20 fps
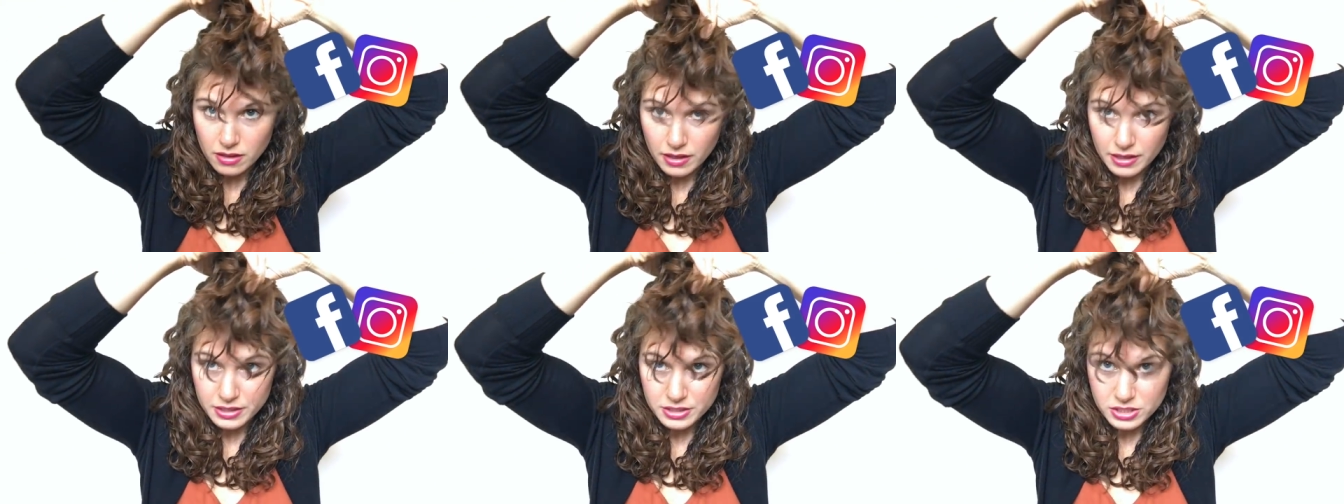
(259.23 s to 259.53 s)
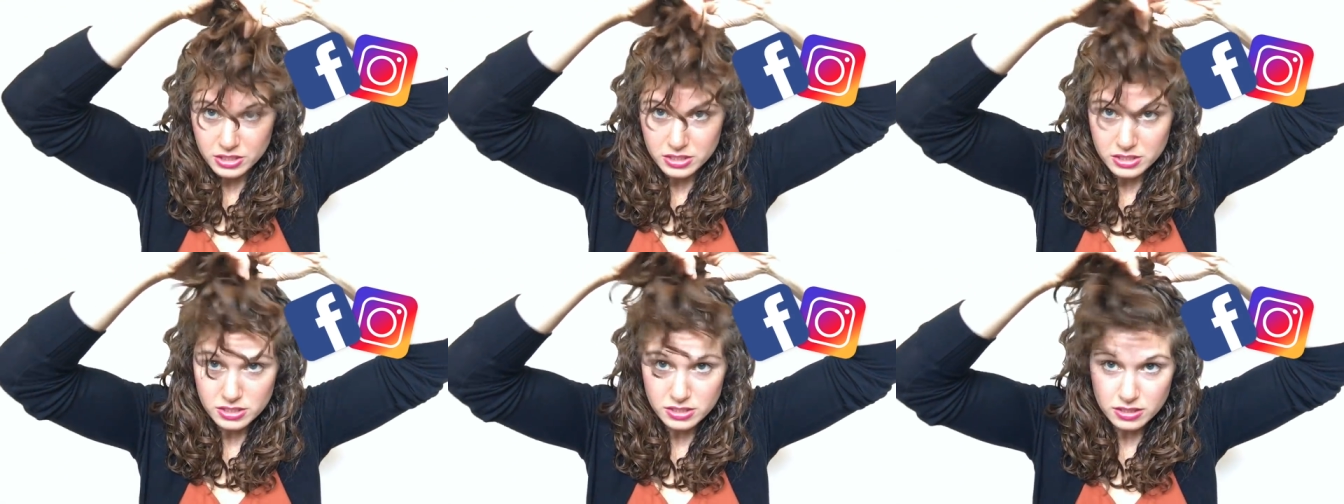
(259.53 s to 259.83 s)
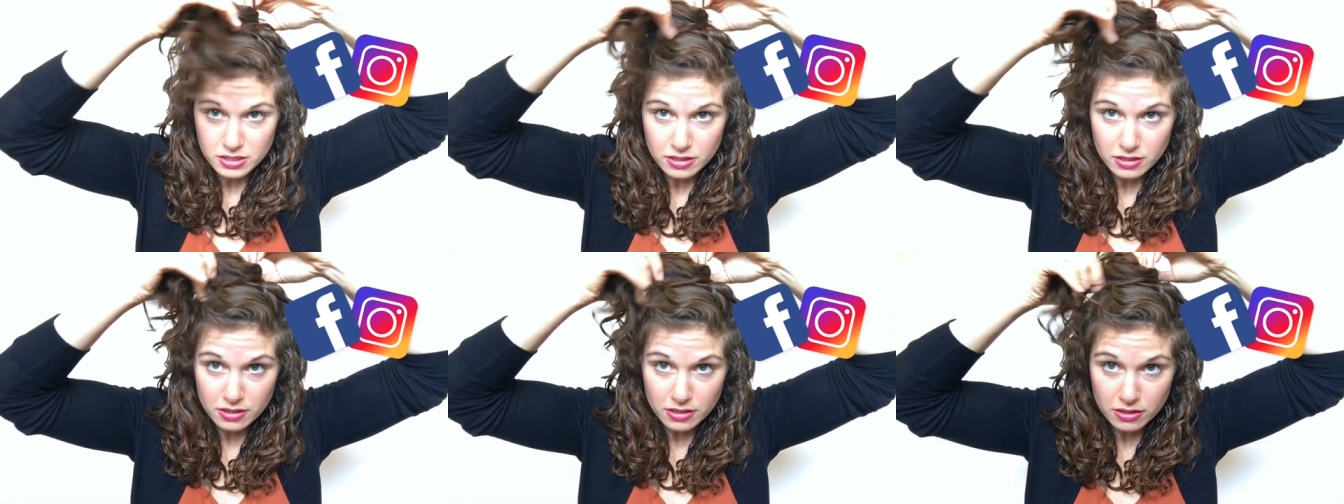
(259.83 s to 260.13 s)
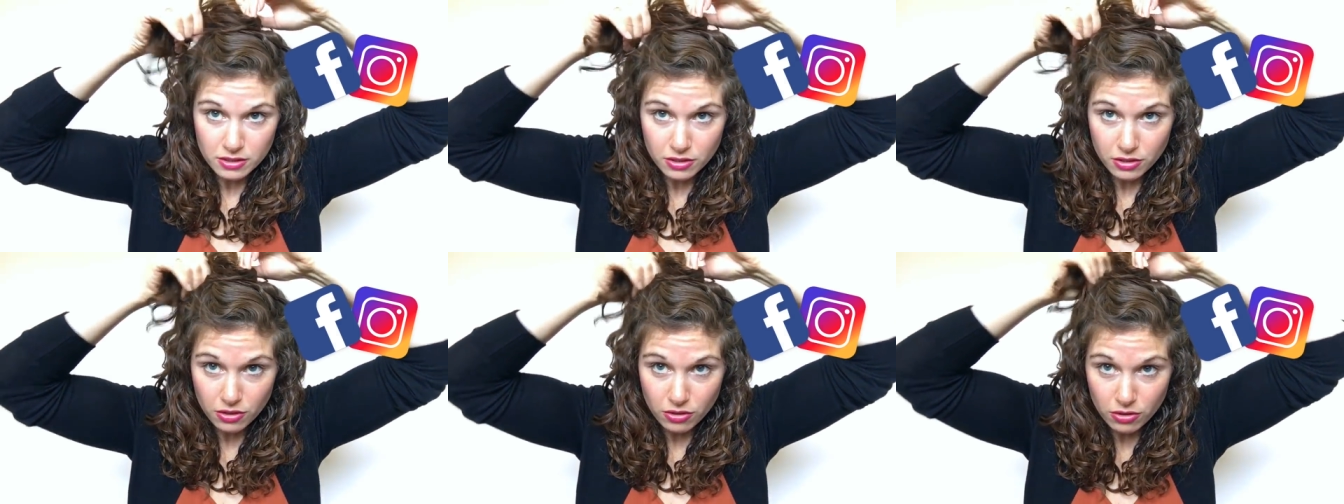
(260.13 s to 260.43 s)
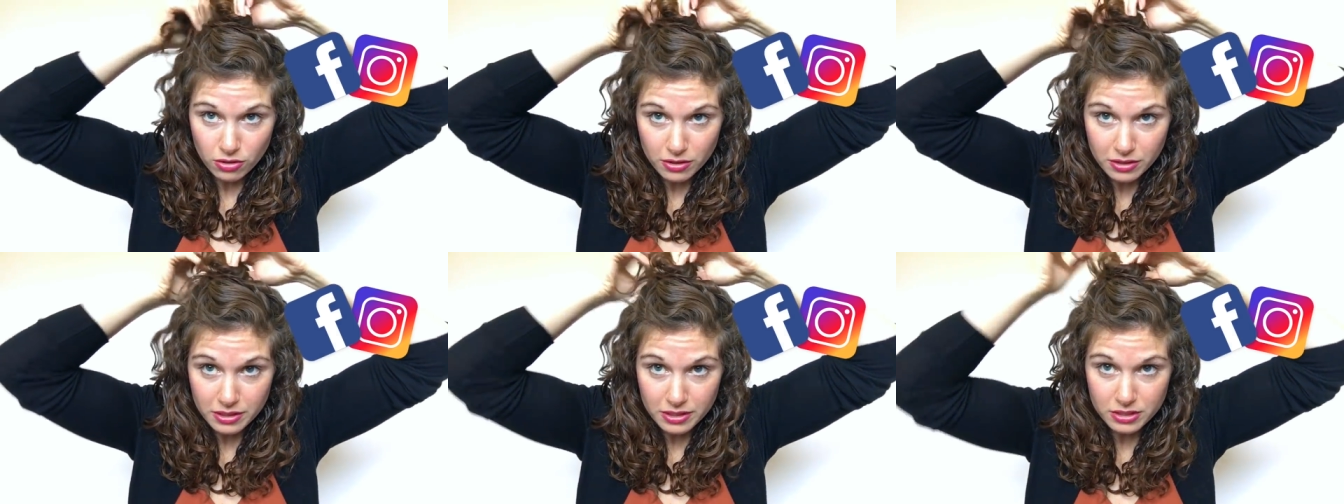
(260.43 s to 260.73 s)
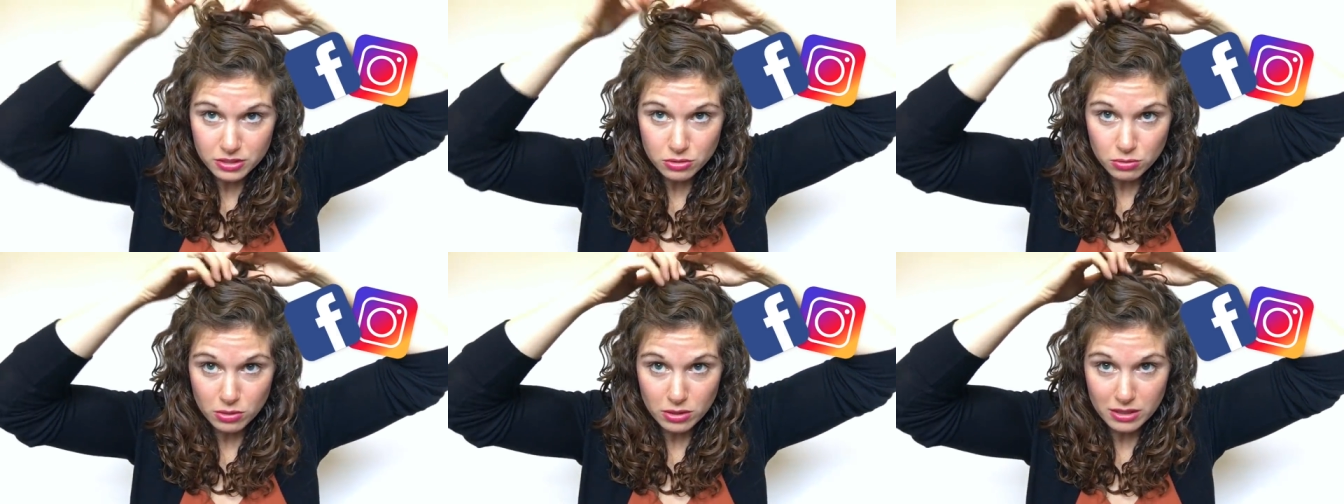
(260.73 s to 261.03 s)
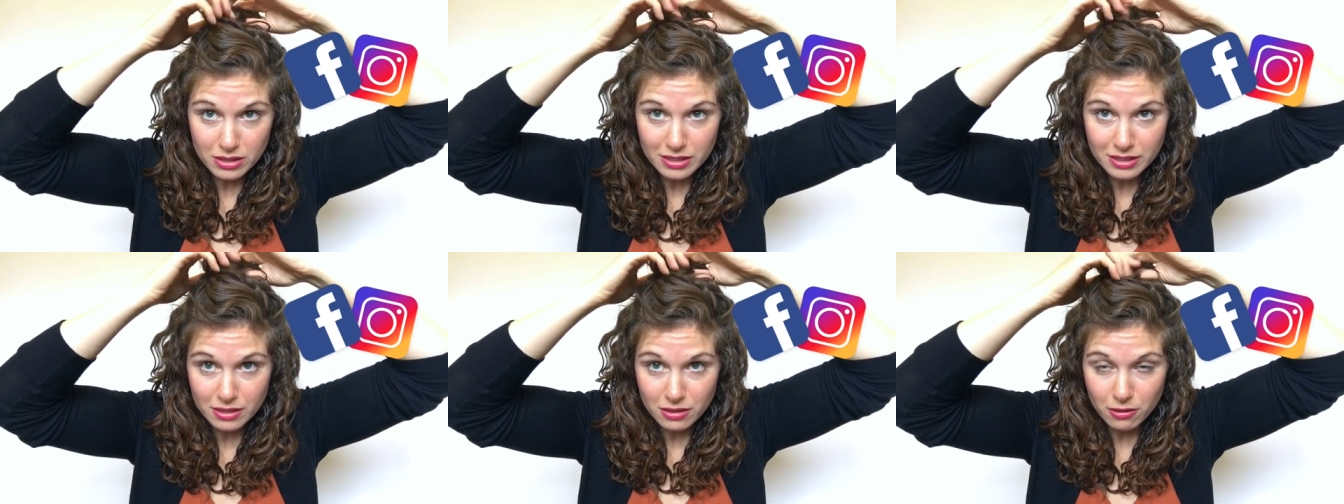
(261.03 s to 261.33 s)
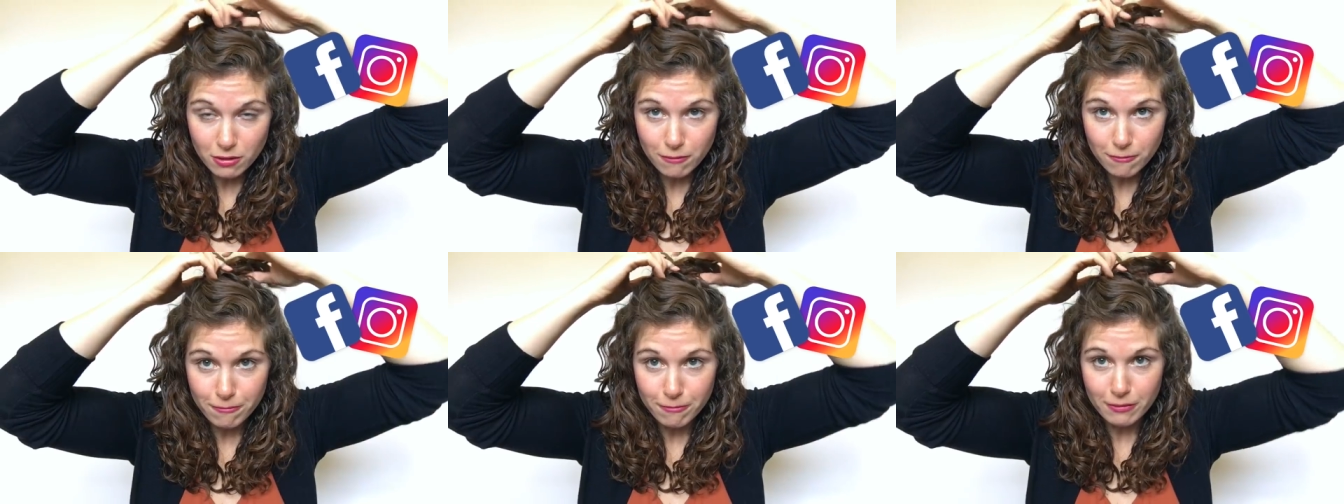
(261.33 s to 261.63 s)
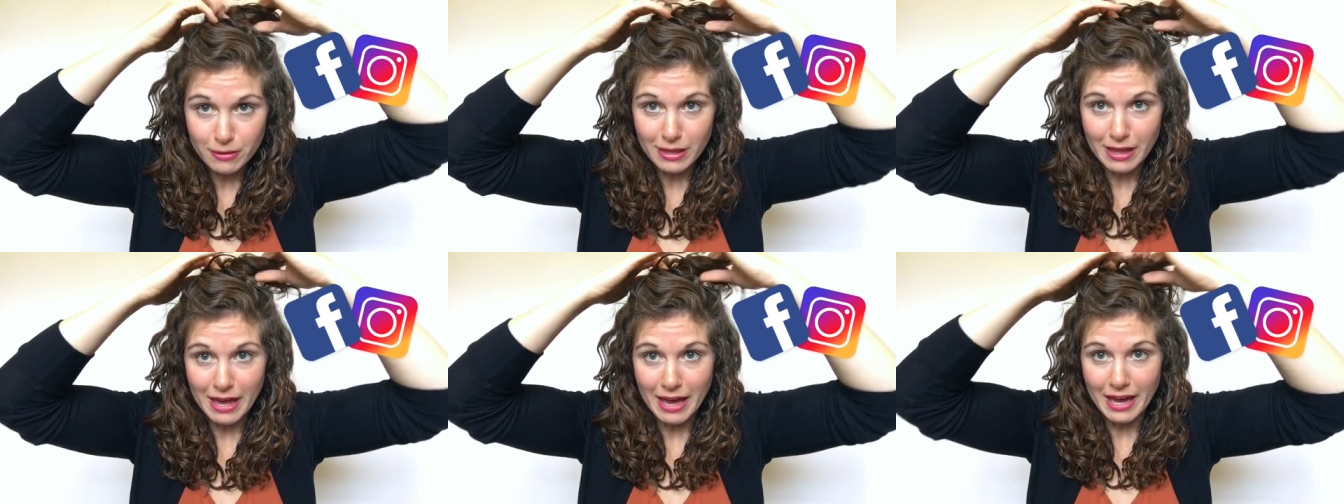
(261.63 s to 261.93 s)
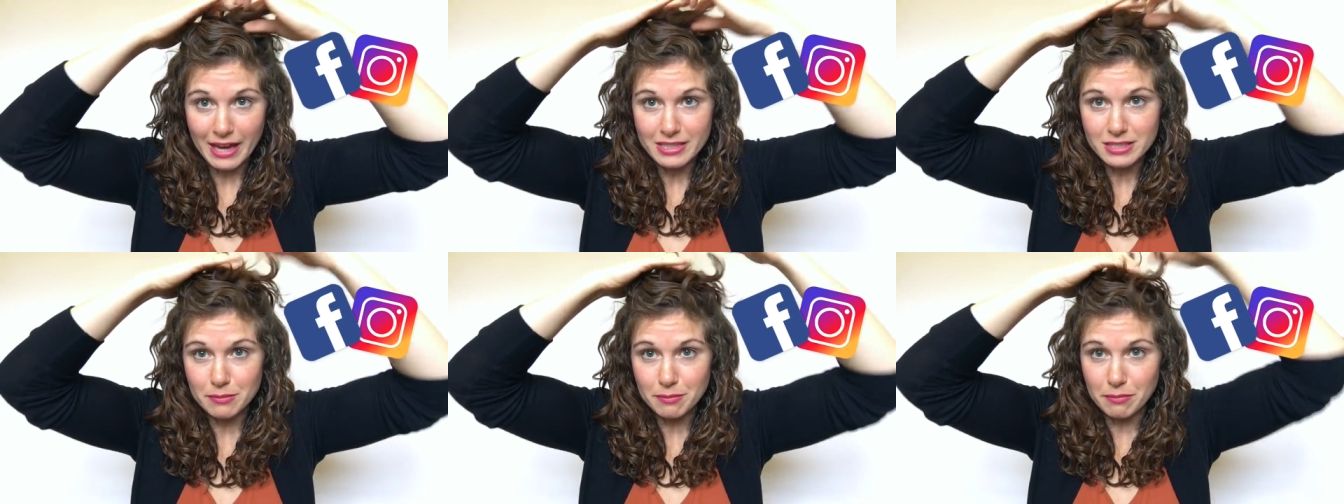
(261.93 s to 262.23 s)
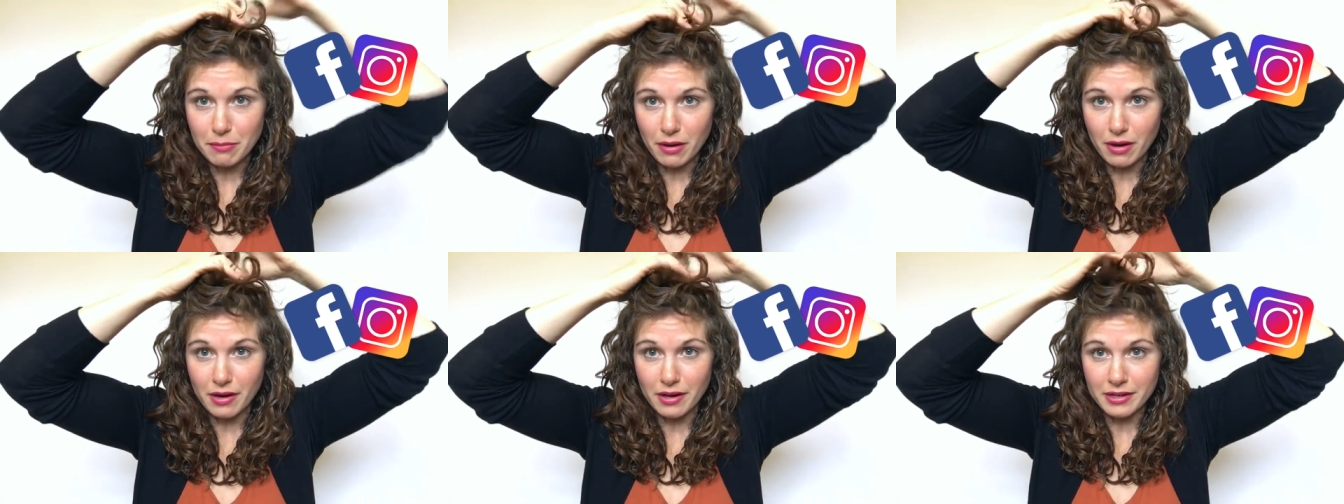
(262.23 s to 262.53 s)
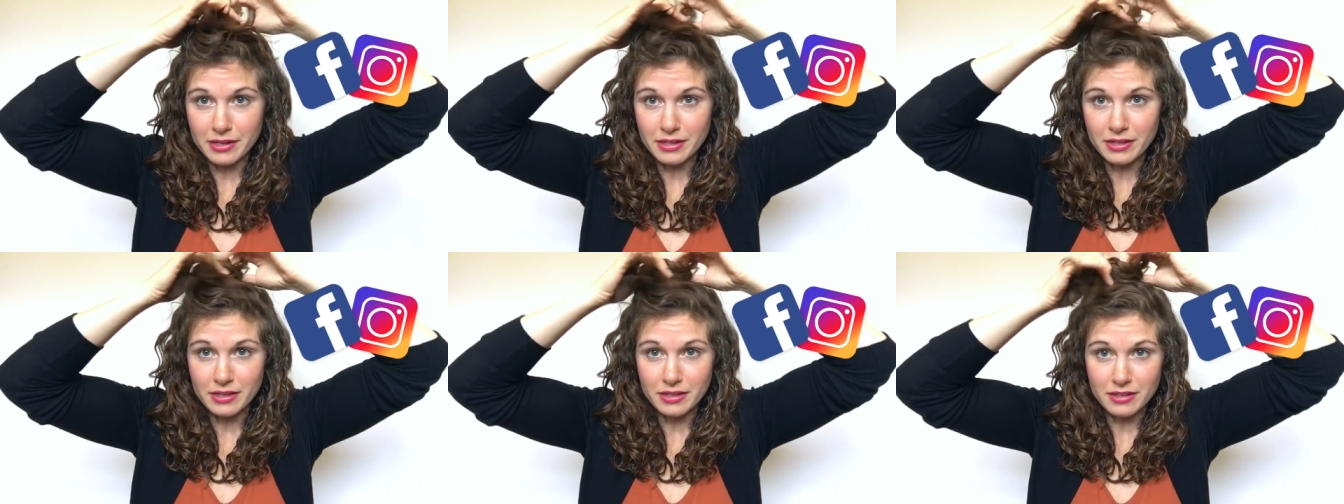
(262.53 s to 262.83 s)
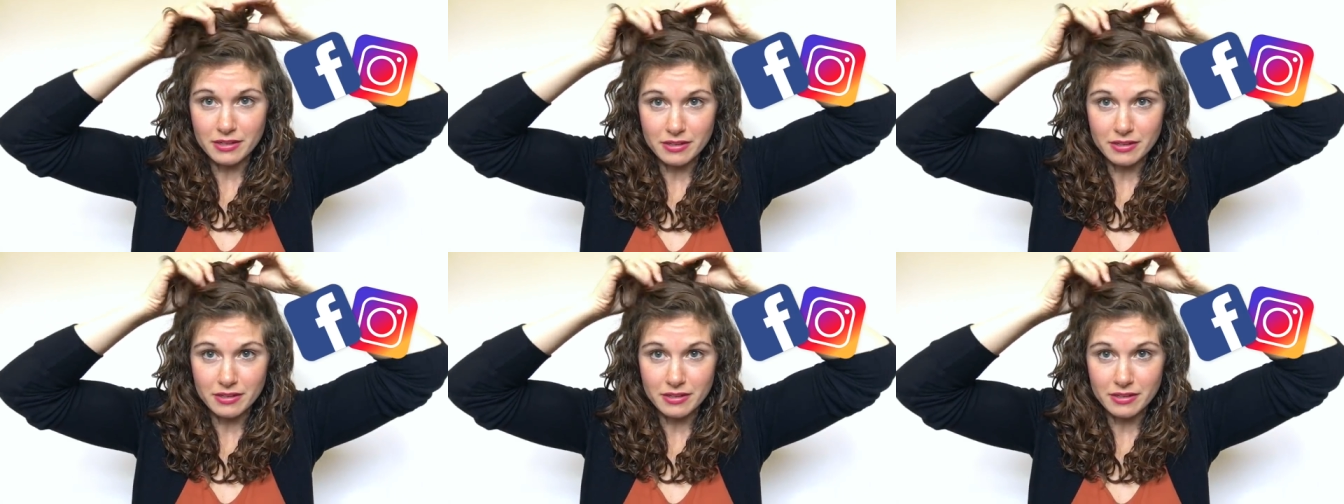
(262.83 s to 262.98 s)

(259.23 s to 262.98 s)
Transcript: I just curl it into a little flat bun,